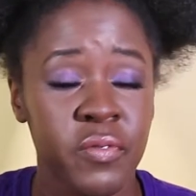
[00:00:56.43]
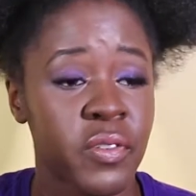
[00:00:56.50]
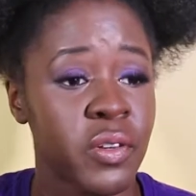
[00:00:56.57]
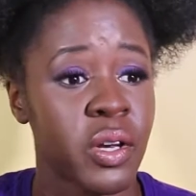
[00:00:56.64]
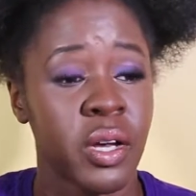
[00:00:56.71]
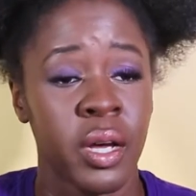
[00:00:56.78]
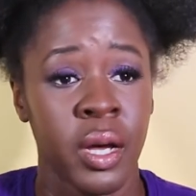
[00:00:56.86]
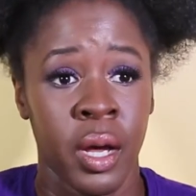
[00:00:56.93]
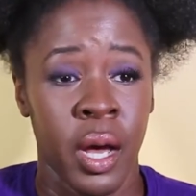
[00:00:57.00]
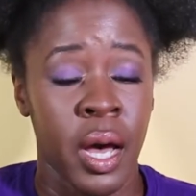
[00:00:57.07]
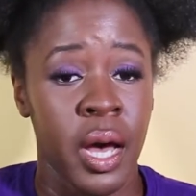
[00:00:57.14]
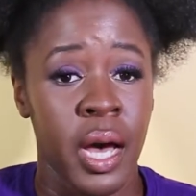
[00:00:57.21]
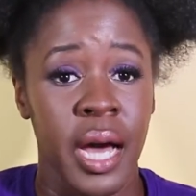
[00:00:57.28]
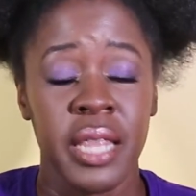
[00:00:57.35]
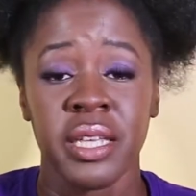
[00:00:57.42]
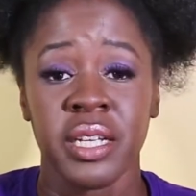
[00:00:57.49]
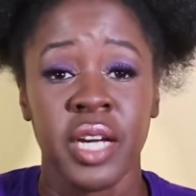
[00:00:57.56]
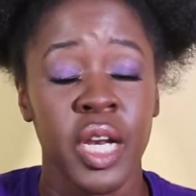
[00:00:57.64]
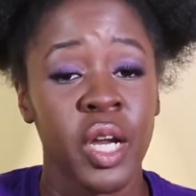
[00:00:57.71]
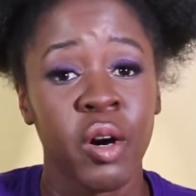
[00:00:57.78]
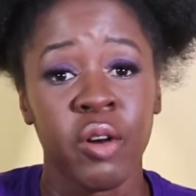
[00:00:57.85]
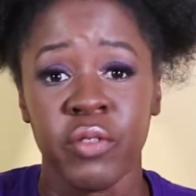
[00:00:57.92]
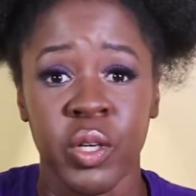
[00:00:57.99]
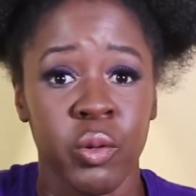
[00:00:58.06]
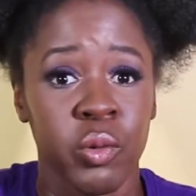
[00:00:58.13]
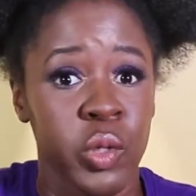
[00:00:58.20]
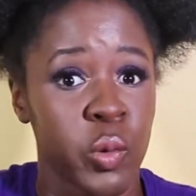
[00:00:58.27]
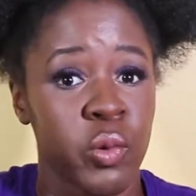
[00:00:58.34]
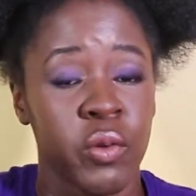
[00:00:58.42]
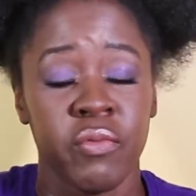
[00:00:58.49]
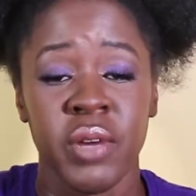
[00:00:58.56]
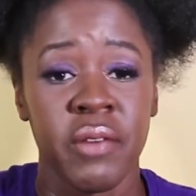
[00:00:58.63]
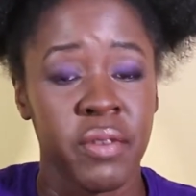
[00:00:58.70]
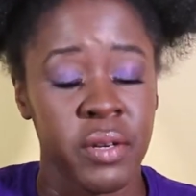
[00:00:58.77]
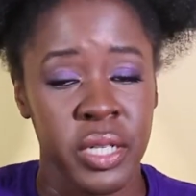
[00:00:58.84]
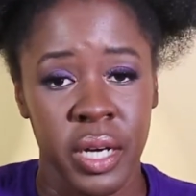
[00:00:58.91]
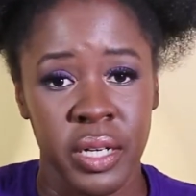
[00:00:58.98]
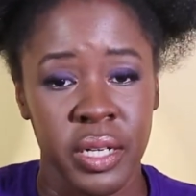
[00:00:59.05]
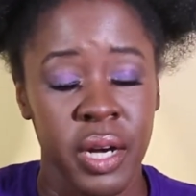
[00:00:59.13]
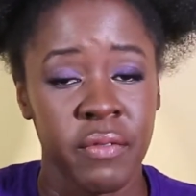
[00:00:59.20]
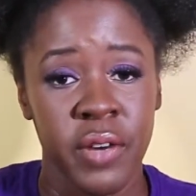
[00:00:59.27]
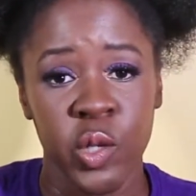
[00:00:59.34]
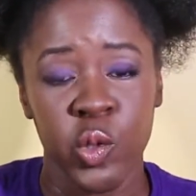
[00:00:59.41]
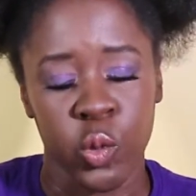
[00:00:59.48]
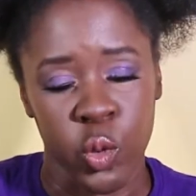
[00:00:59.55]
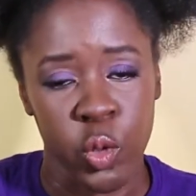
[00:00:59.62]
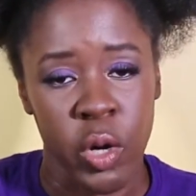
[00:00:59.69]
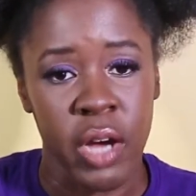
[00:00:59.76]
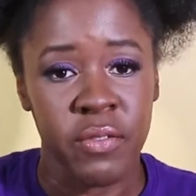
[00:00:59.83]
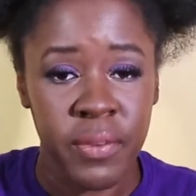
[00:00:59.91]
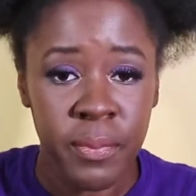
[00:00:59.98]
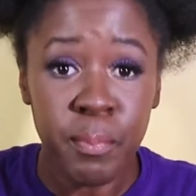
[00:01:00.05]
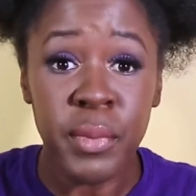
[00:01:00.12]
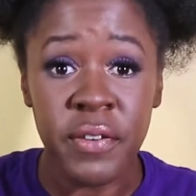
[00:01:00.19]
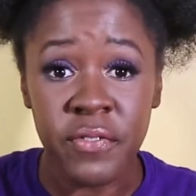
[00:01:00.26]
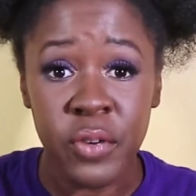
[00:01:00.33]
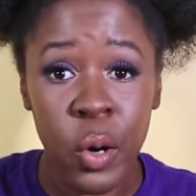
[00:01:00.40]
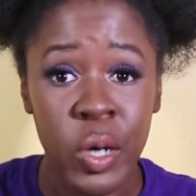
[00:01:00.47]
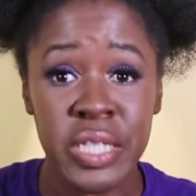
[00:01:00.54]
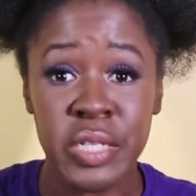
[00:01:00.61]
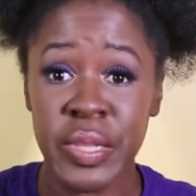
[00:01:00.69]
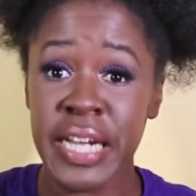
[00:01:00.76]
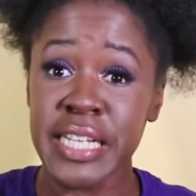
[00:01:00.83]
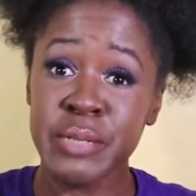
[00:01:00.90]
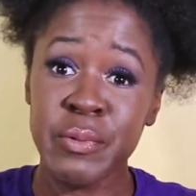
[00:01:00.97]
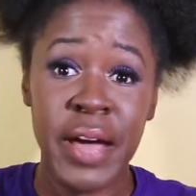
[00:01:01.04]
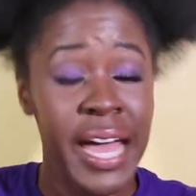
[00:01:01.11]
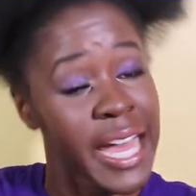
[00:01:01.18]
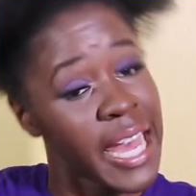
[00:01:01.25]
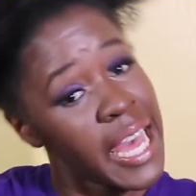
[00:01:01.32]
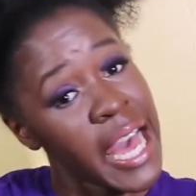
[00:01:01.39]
For I think a lot of you would have never done a virtual tryout before, so that is where